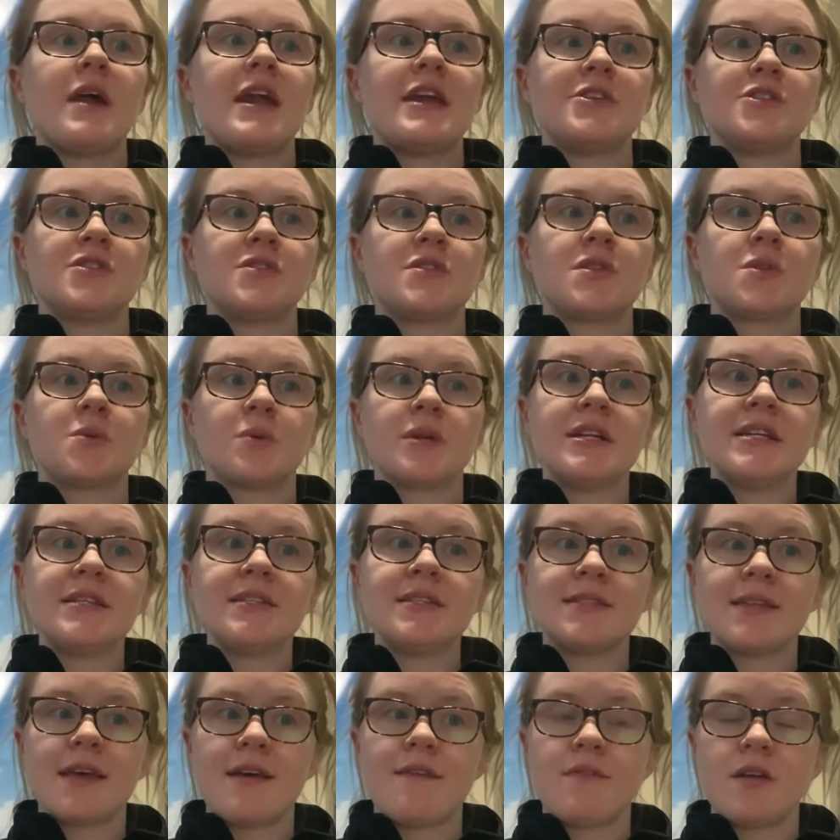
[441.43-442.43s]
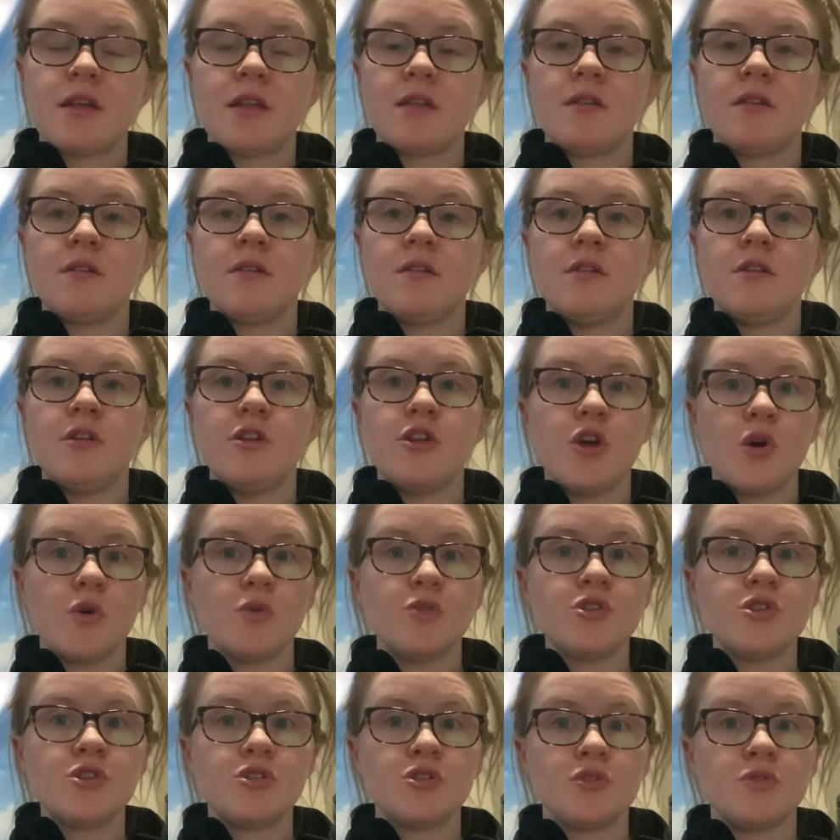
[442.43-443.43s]
Ages 3 to 7, no
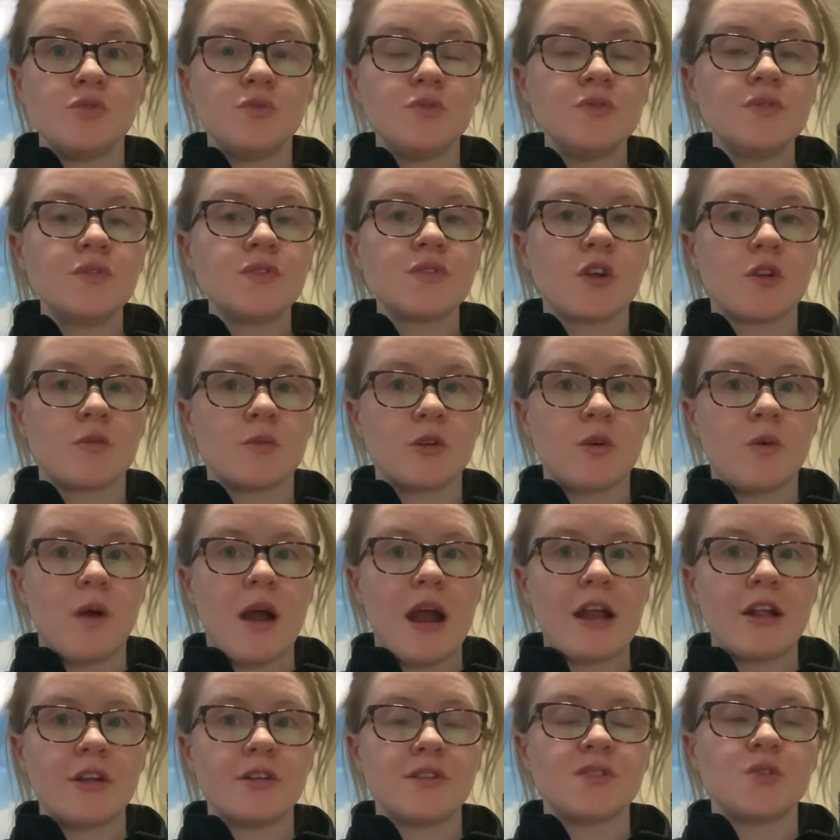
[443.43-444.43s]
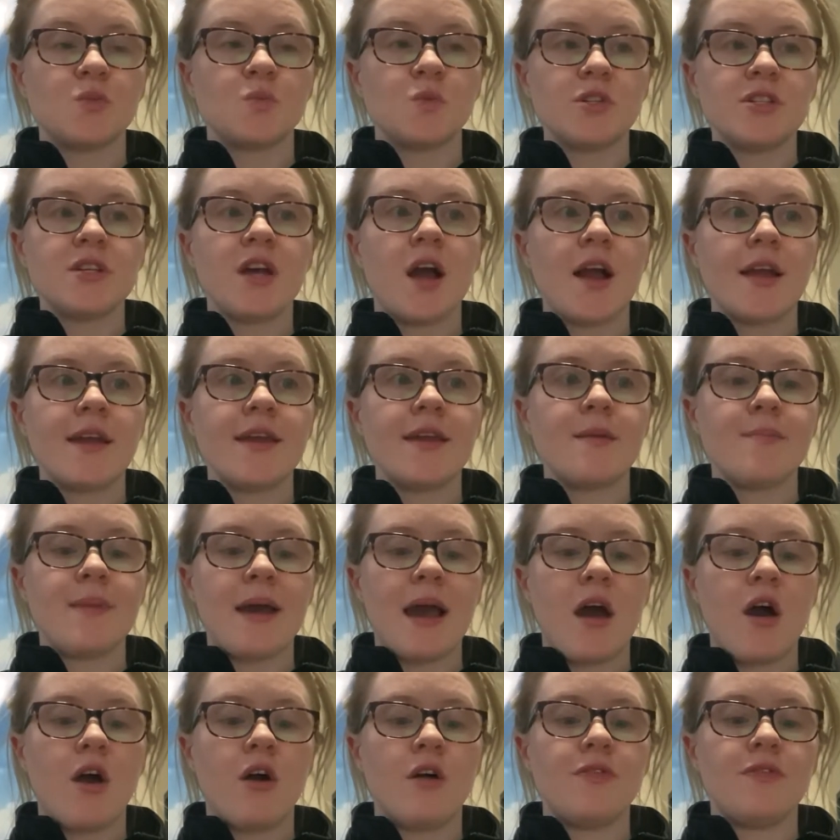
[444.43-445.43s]
shoes are required. So we're talking
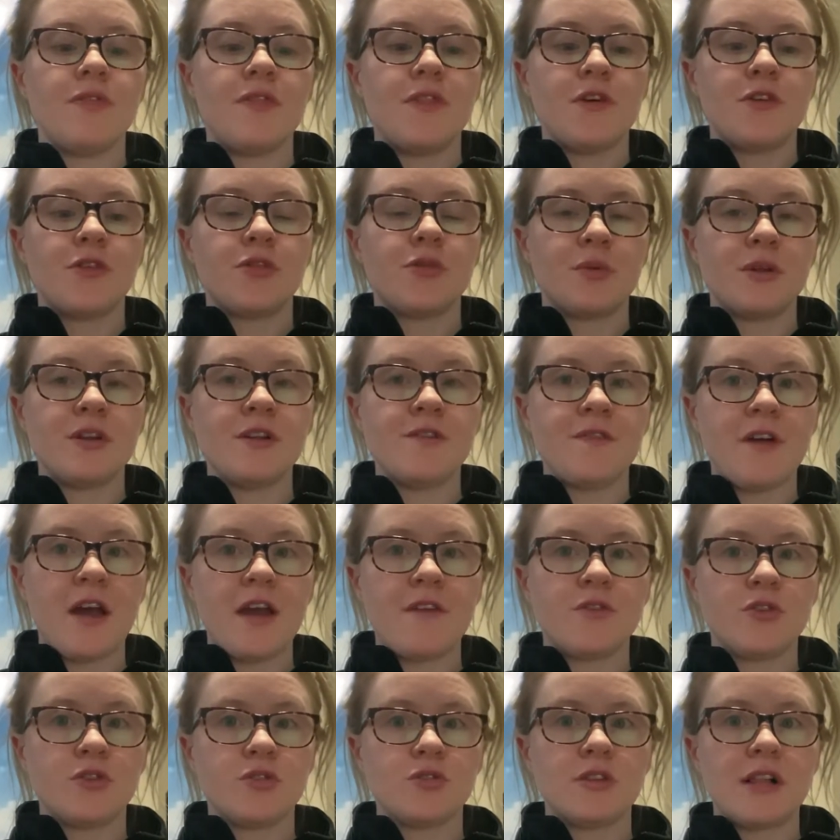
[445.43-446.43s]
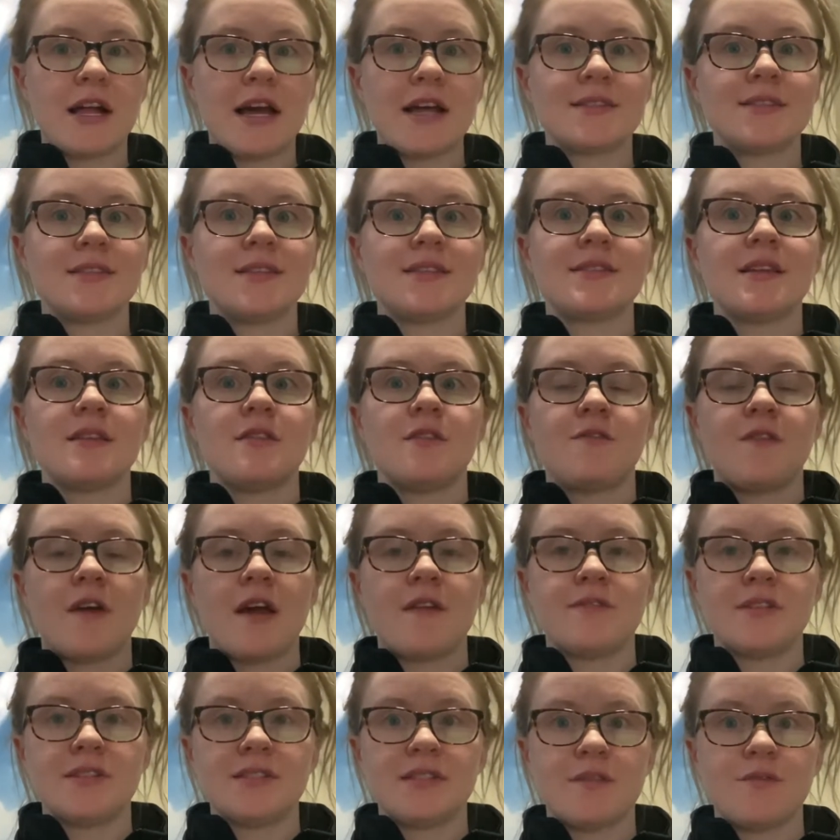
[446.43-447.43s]
about the 3 to 5-year-old classes and the
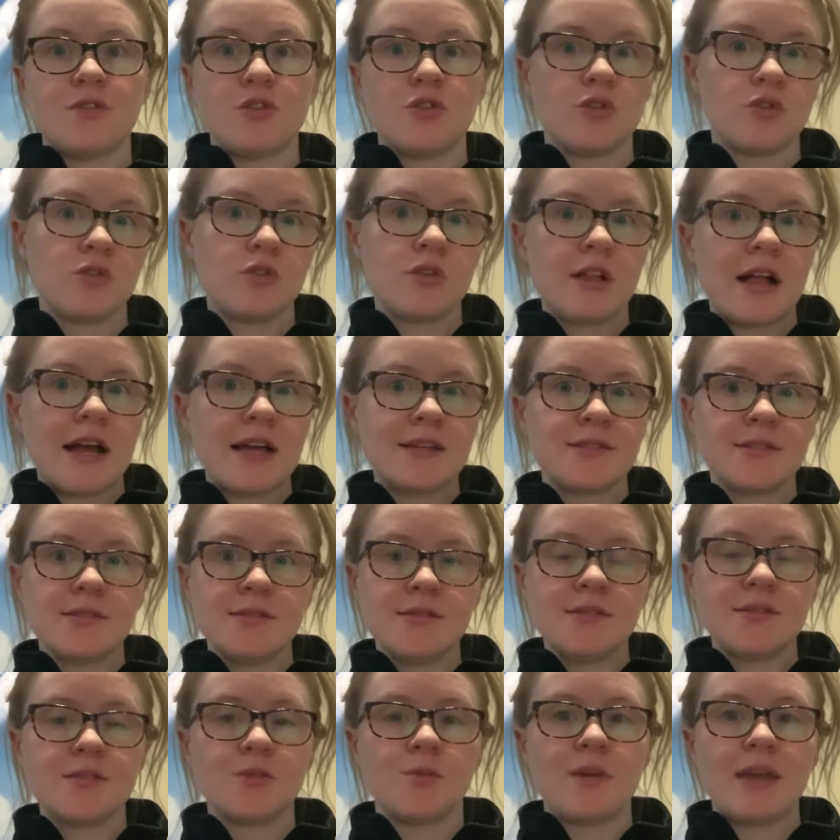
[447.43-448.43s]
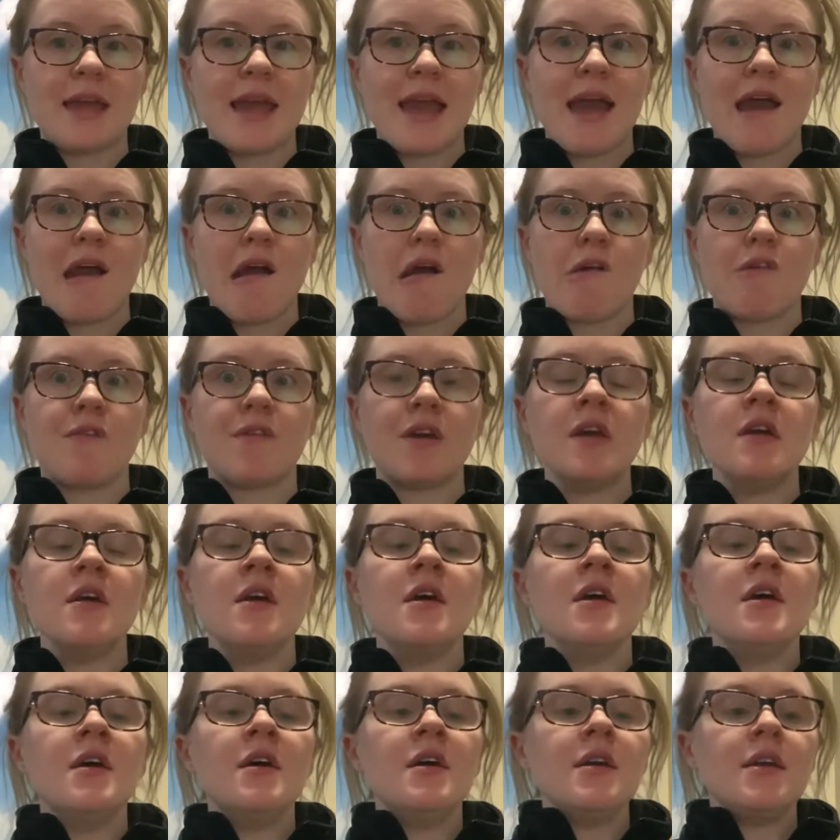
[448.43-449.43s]
5 to 7-year-old classes. So we have
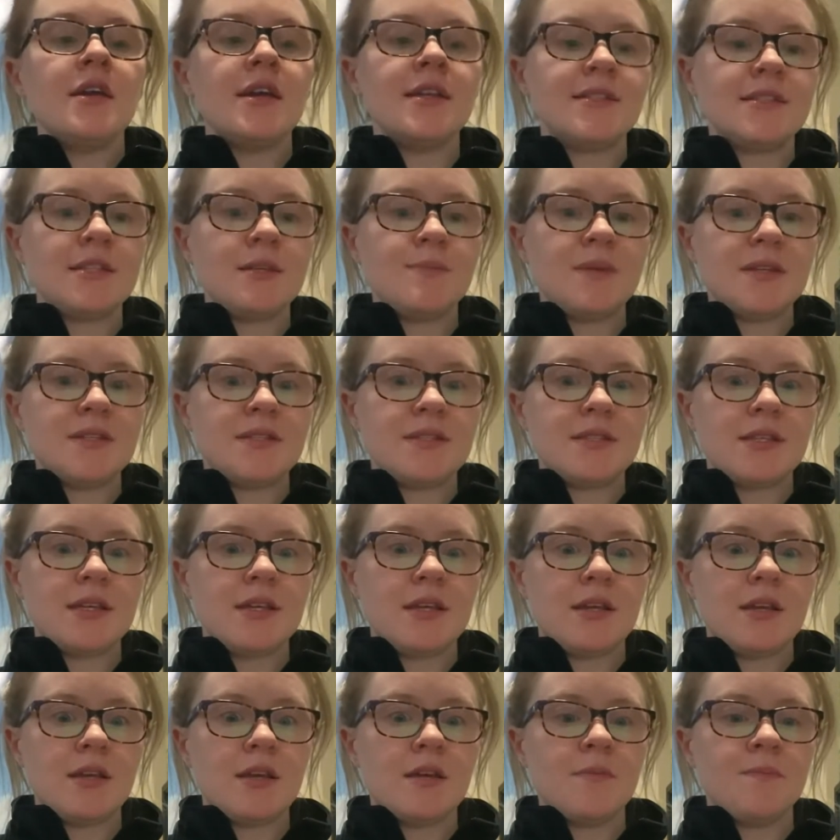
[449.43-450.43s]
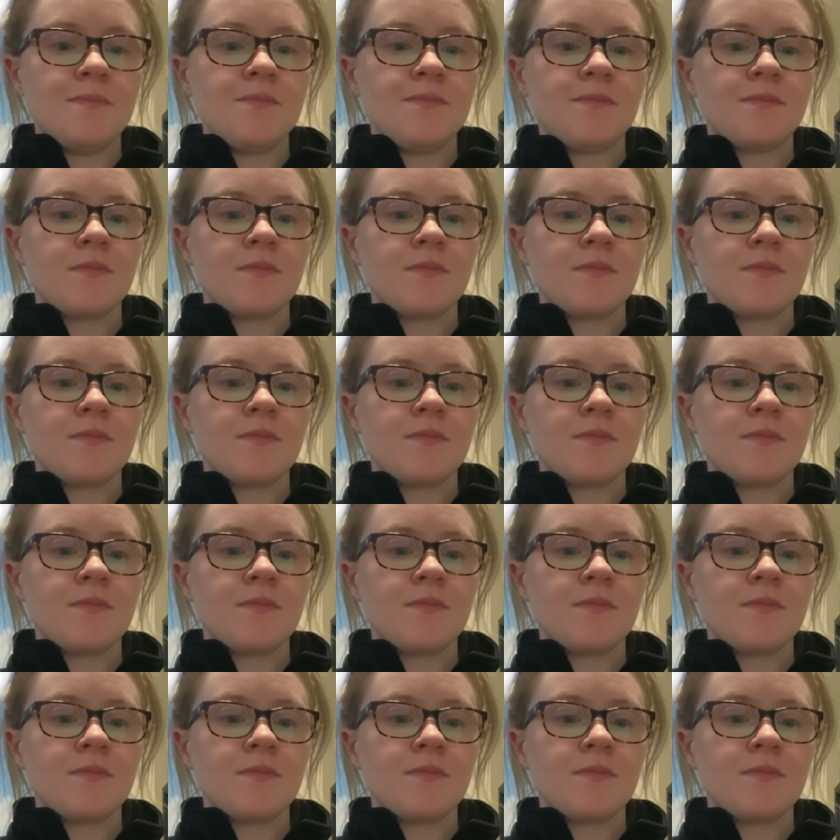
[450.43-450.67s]
Itsy Bitsy,